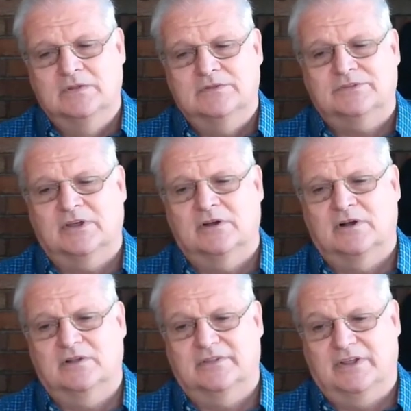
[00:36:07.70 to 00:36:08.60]
So
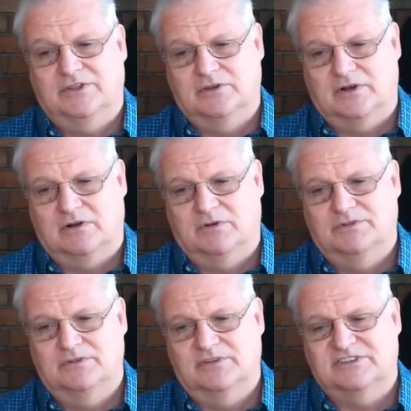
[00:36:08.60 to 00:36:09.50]
I thank you. I
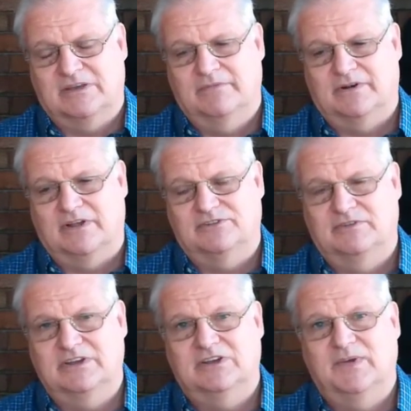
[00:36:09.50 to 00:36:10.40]
wanted to summarize
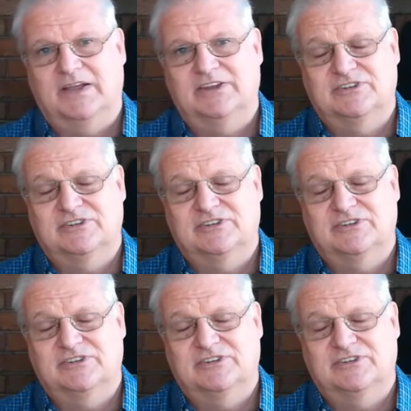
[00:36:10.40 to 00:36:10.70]
very quickly.